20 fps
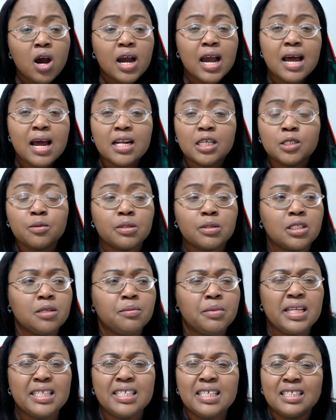and
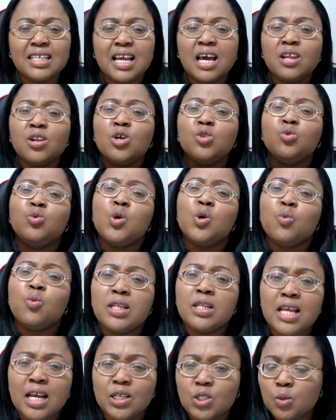responsibility, they are not doing
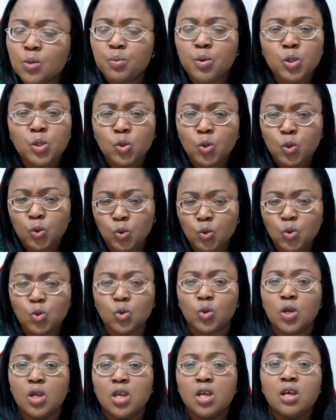what they are supposed to
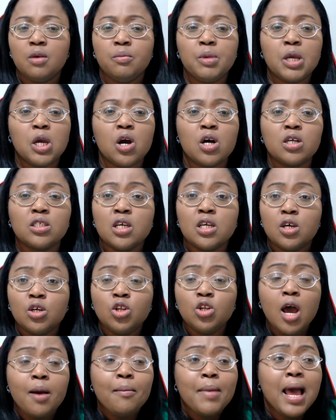do. Because
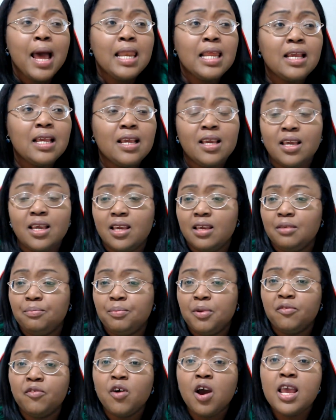normally,
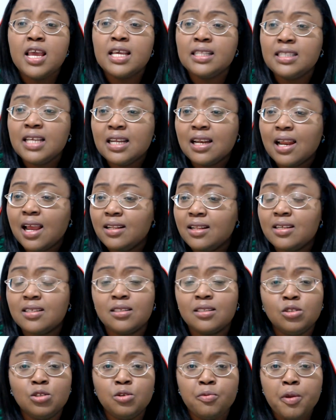before a day like
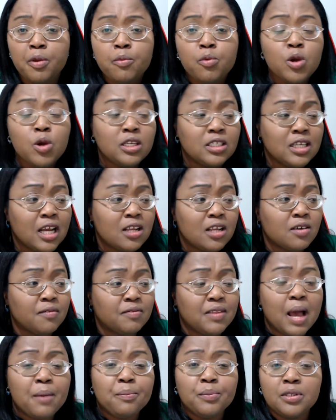this, the people in charge of
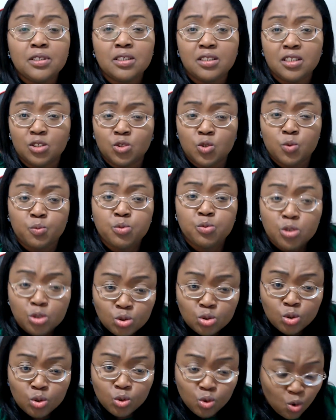that pigeon, they're supposed
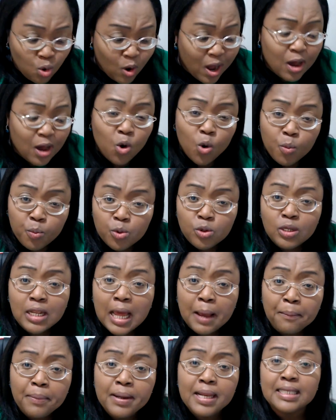to go and open
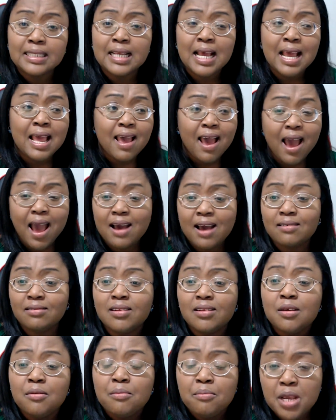that place
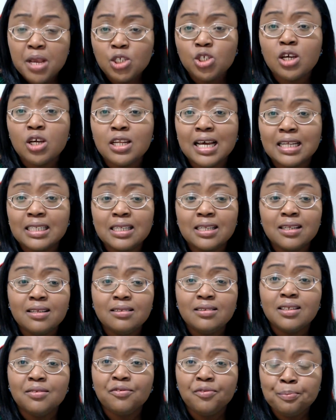and make sure that
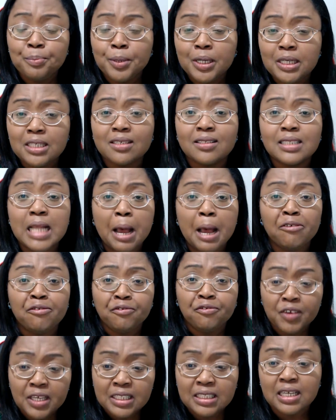the pigeons are
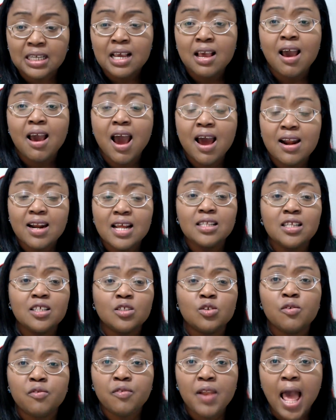fit and ready
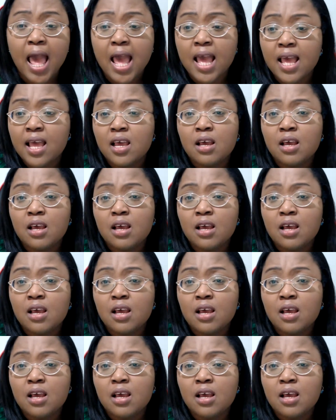to fly.